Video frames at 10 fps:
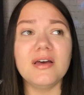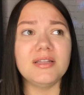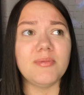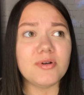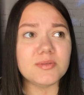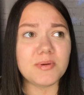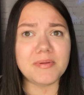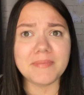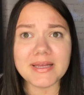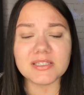the most
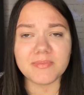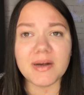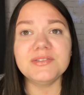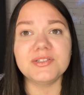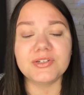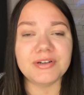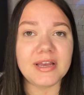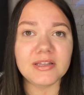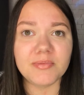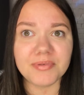problematic part is
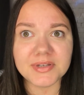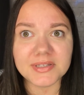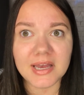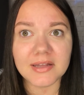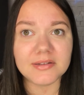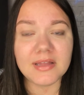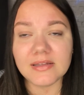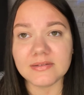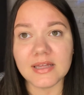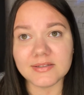create the preset.
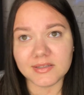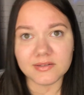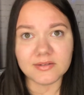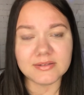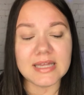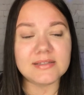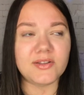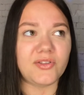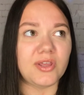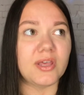That's
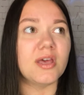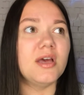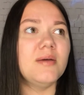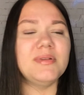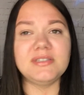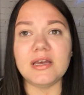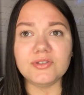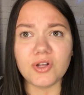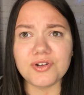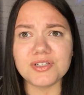the thing. But
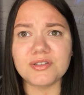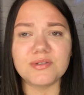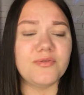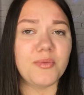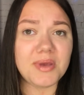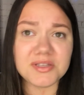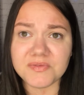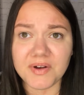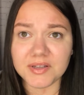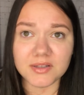$10 for me, it's
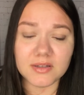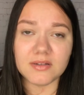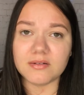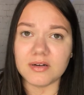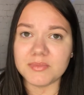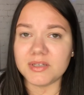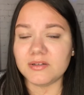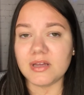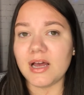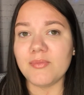fine. I mean,
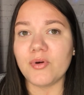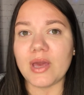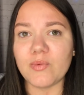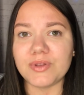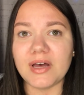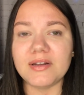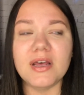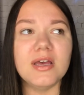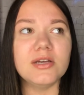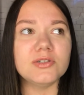I'm okay with that.
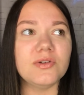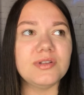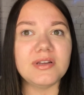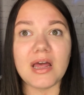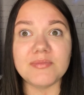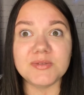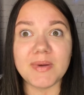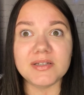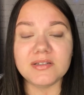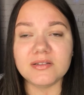It's not that I'm
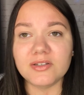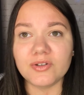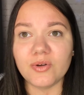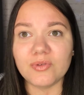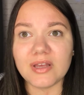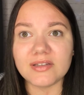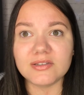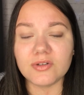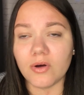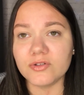spending, you know, like
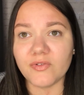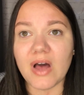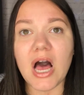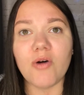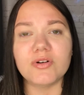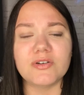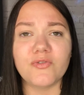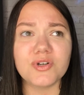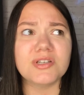tons of hours. Of course,